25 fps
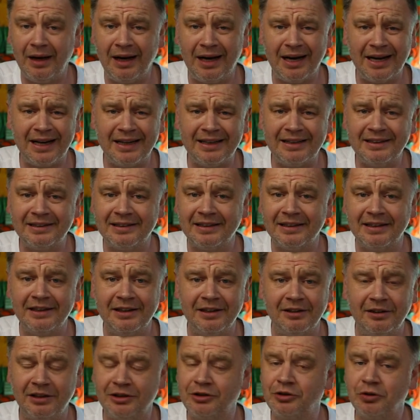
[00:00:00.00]
And
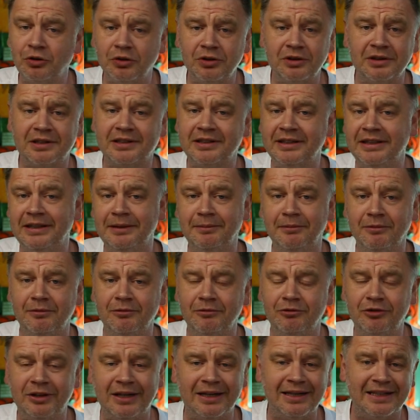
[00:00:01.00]
they don't
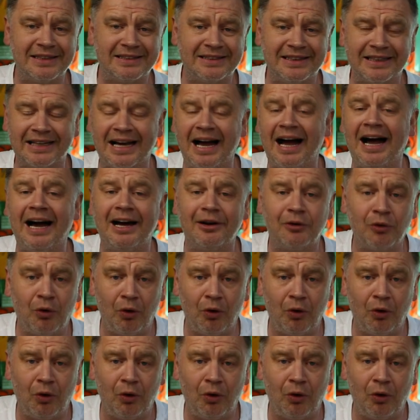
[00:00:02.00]
seem realistic at